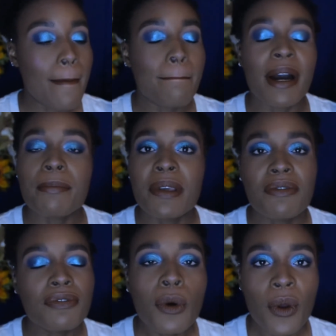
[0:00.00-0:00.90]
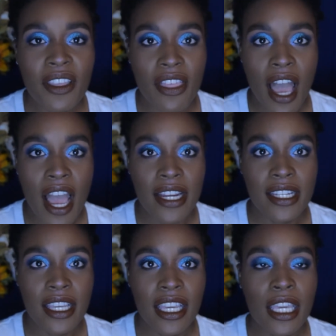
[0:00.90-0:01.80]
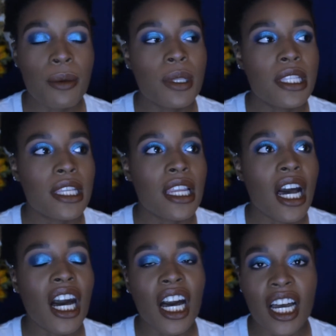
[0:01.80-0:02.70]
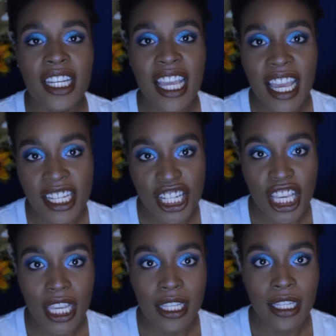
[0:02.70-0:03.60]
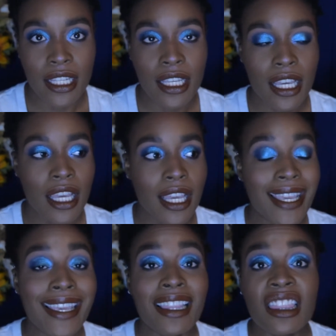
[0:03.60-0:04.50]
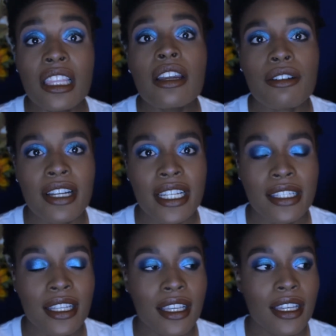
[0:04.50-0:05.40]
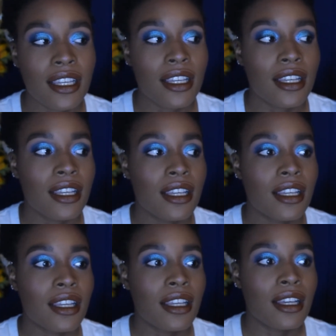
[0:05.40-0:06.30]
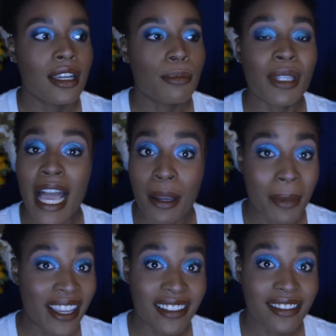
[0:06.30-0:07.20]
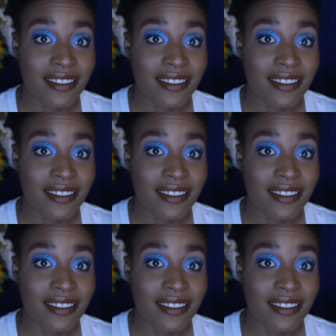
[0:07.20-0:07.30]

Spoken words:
But before that, he was an uneducated, illiterate black man.